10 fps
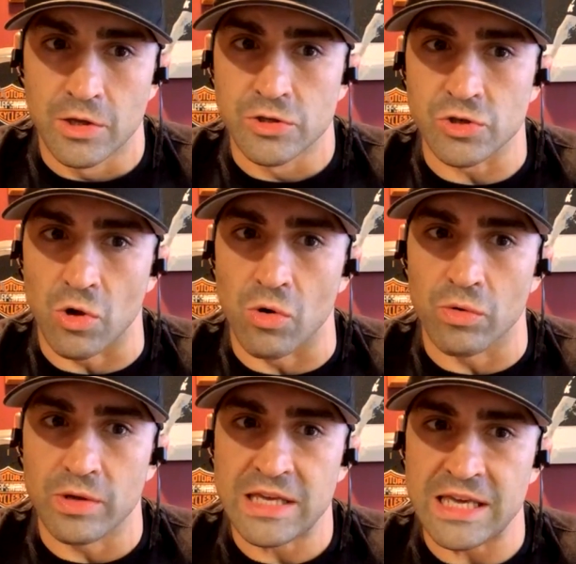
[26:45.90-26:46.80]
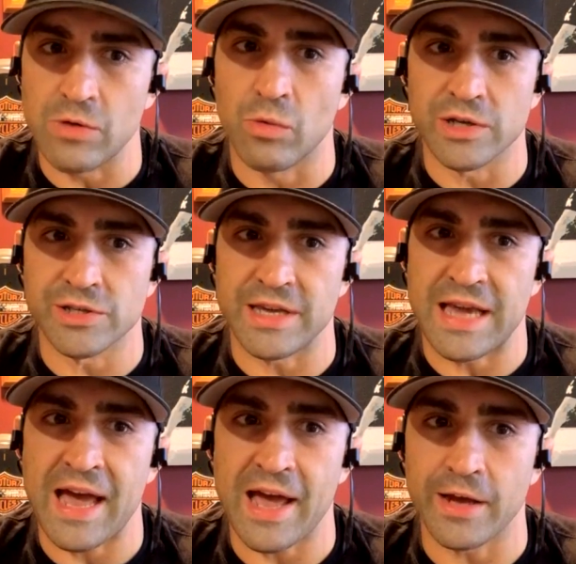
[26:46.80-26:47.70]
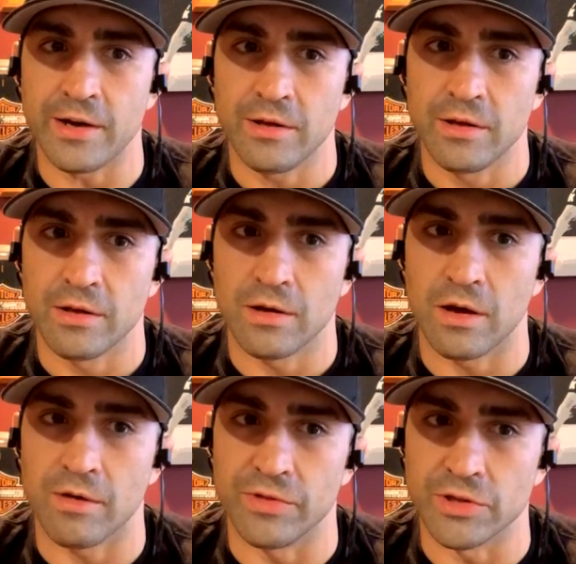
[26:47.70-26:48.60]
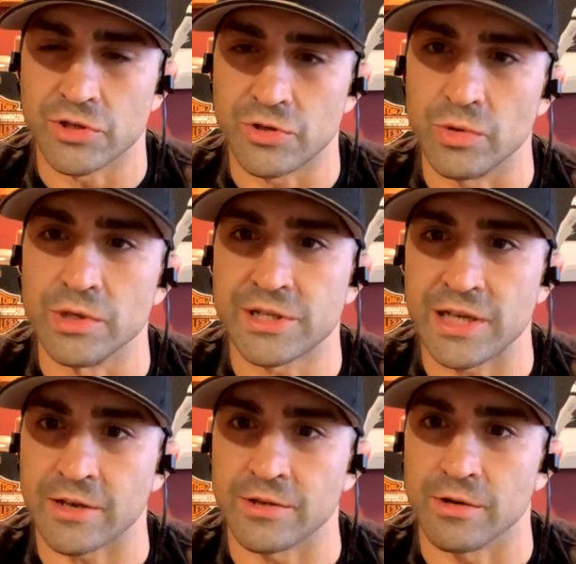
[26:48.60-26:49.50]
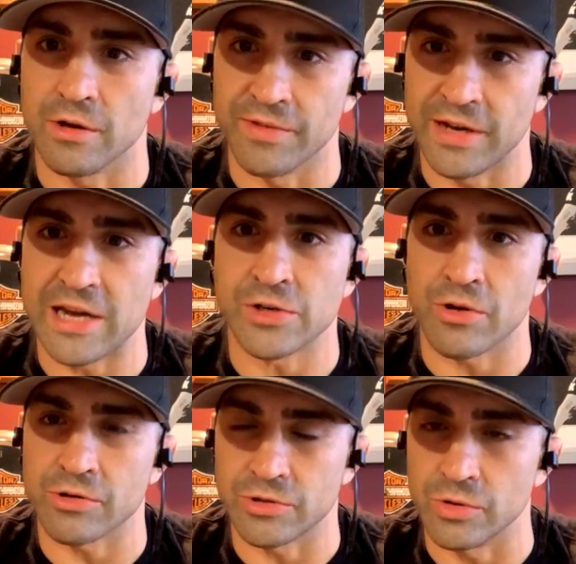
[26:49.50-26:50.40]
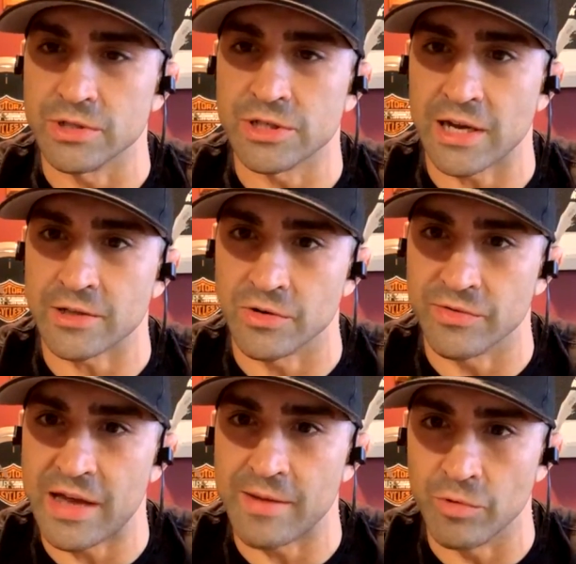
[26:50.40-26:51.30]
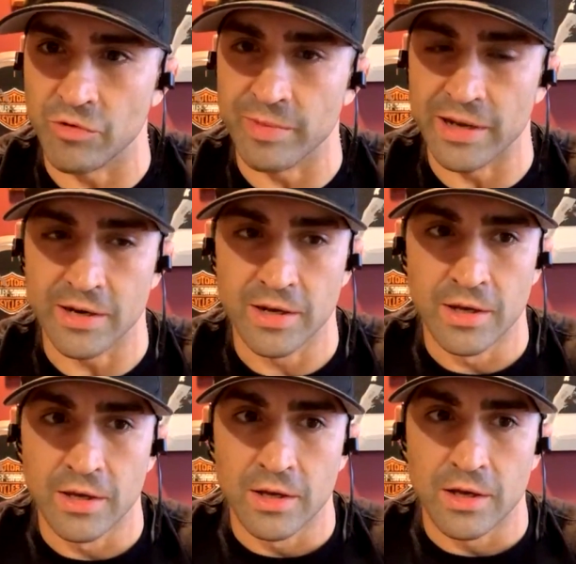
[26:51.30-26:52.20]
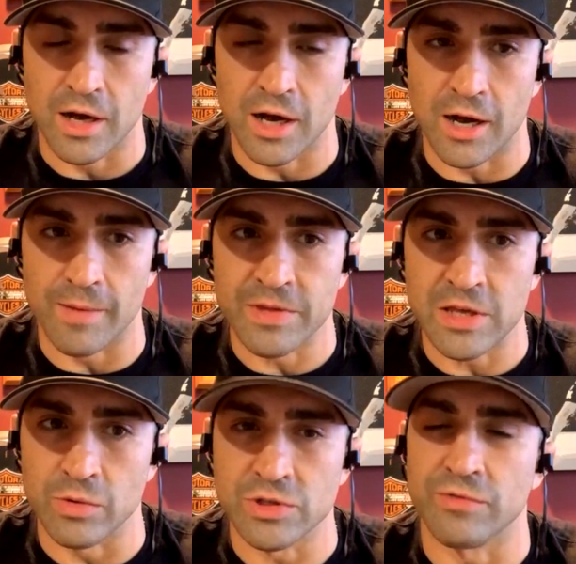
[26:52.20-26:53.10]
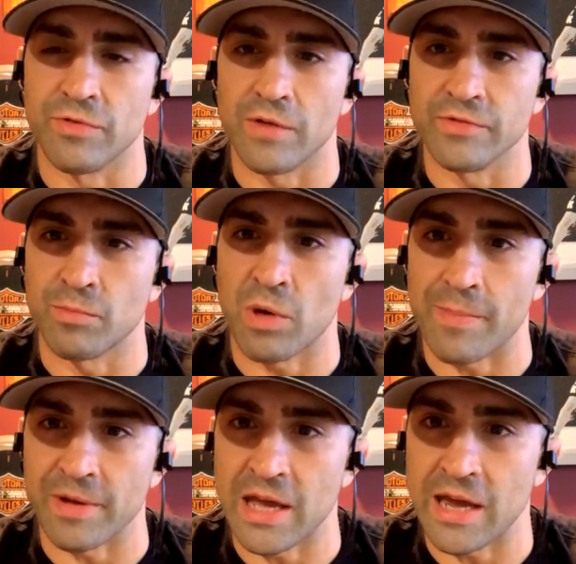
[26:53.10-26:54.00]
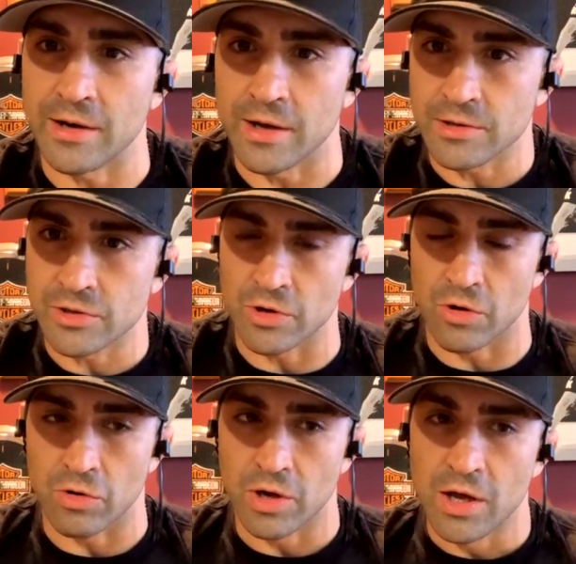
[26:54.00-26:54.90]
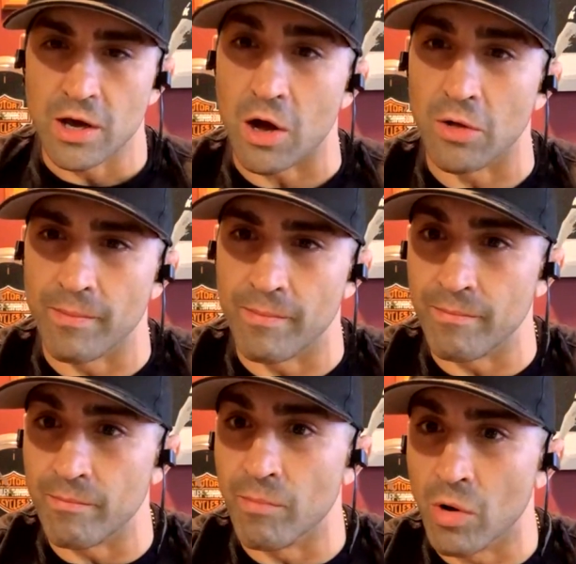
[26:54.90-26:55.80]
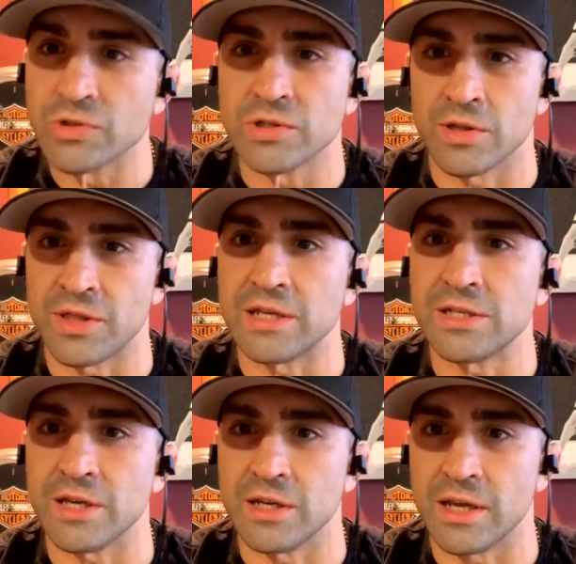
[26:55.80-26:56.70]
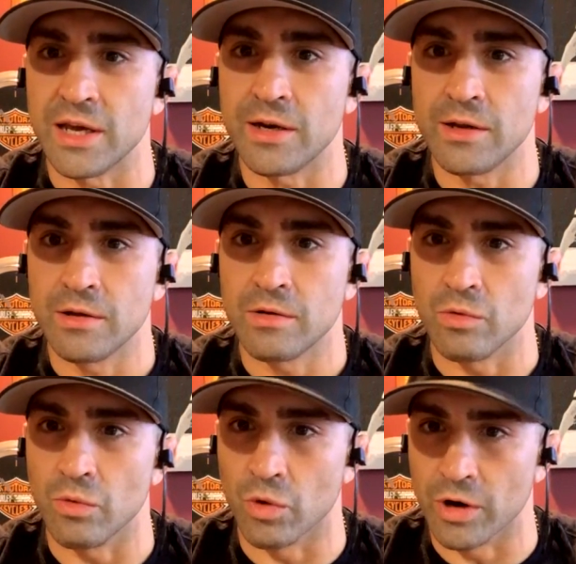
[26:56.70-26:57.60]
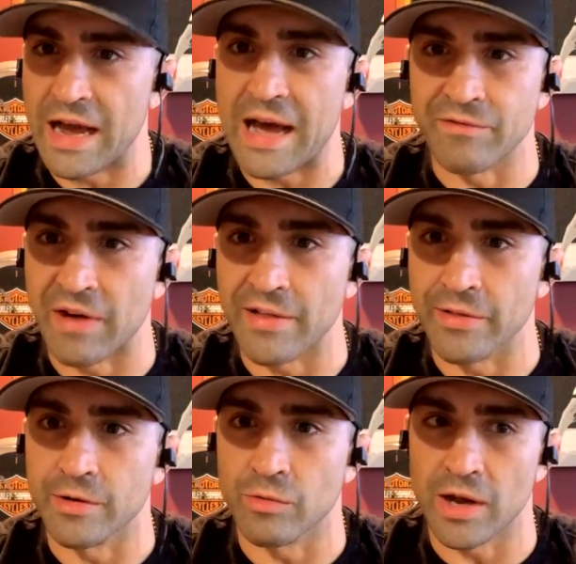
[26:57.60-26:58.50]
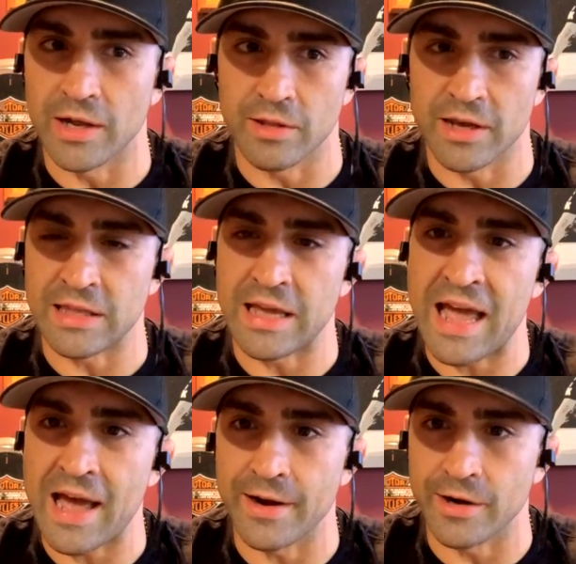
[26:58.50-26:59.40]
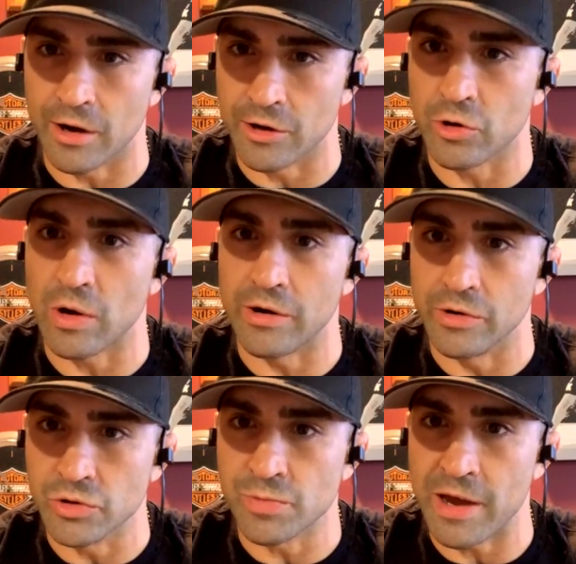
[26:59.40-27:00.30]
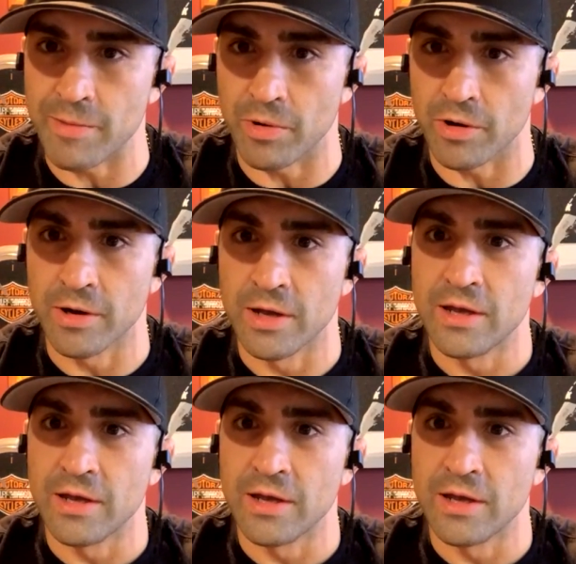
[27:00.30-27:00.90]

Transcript: So he was the head of the student sector, of the national student sector of that movement. He was involved in propaganda. So most of the things he did were nonviolent, right? Like they had an underground newspaper